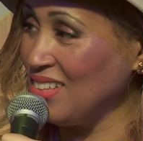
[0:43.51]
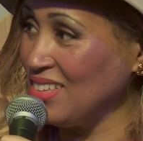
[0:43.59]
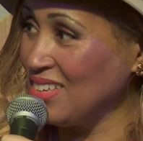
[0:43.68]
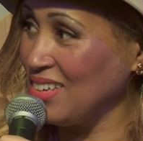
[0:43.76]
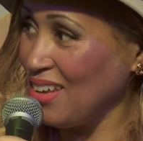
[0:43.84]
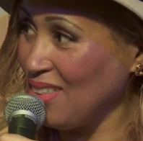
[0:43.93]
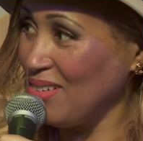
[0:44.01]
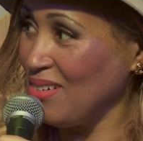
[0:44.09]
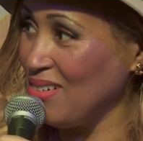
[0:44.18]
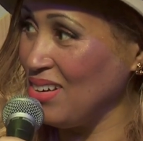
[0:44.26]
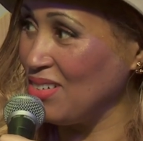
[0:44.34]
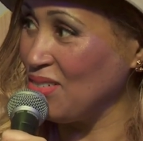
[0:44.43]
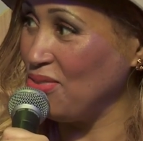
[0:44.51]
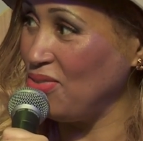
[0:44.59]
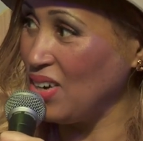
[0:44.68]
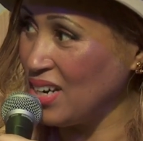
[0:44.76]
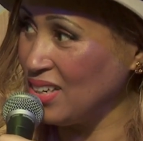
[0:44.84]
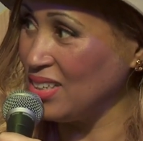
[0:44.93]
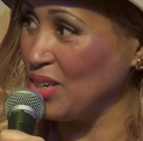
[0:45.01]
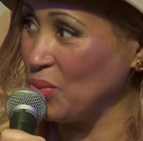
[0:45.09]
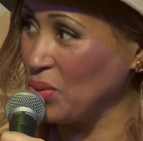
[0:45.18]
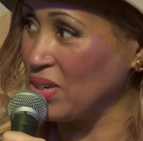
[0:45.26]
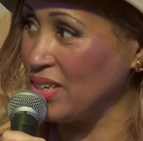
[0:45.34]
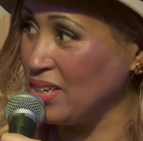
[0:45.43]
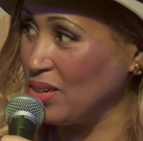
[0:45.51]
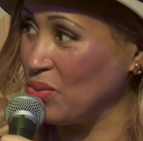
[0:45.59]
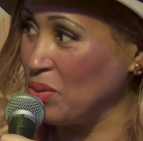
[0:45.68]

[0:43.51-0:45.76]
this together, and finally we're here.